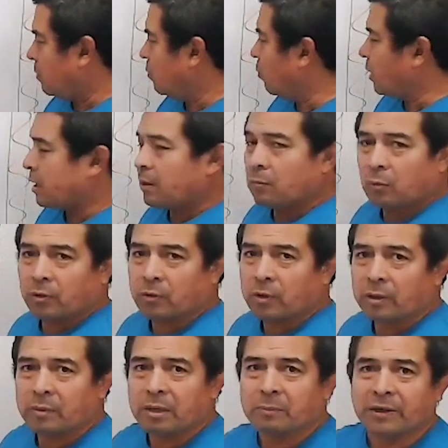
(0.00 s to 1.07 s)
What do
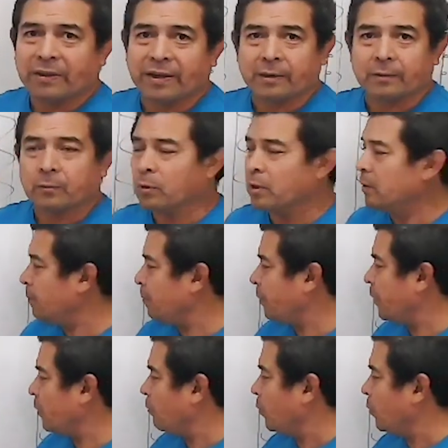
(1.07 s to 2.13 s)
I mean by that? Well,
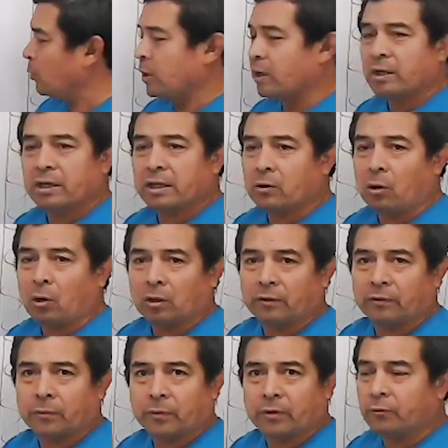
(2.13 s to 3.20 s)
we want to get all
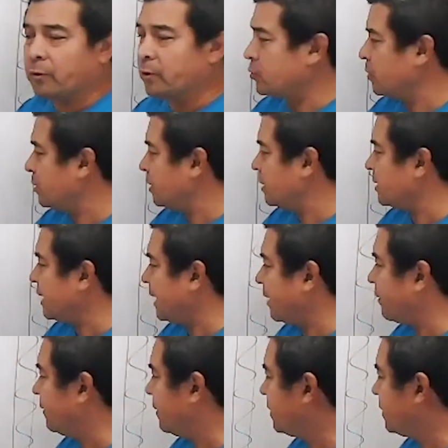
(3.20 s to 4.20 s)
of the refrigerant that's out of